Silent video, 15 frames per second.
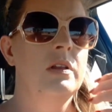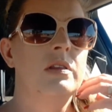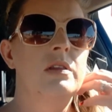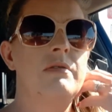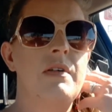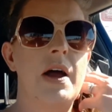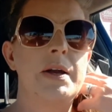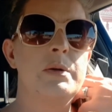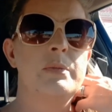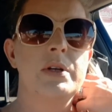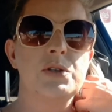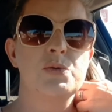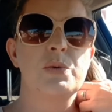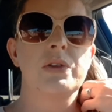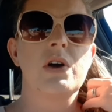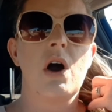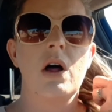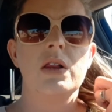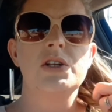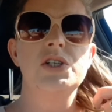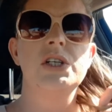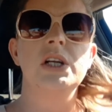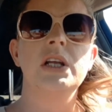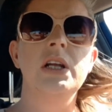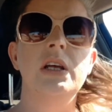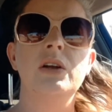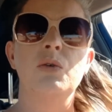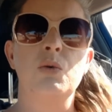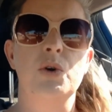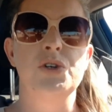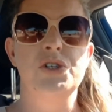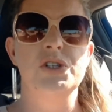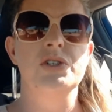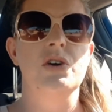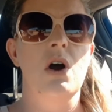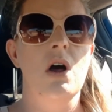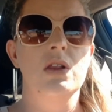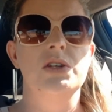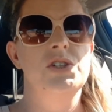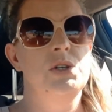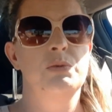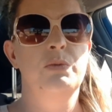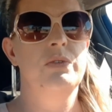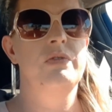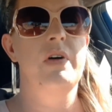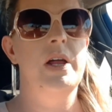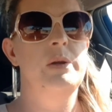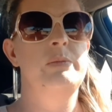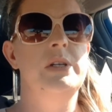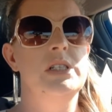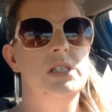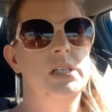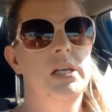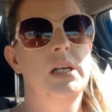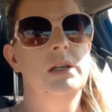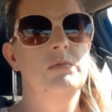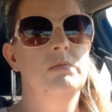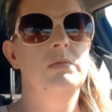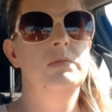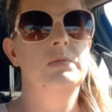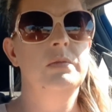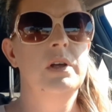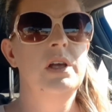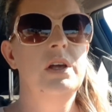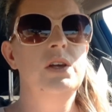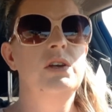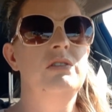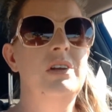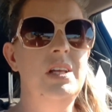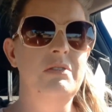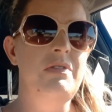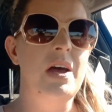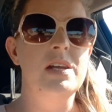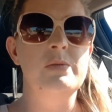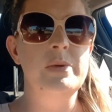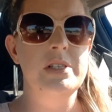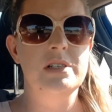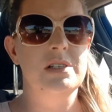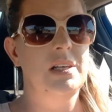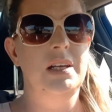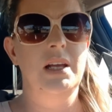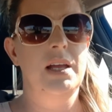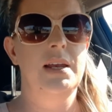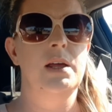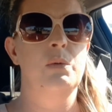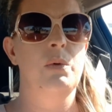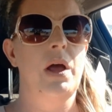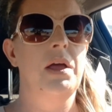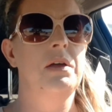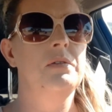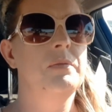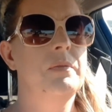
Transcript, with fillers: the vitamins with collagen in it, or just collagen with vitamin C. You need vitamin C anyway.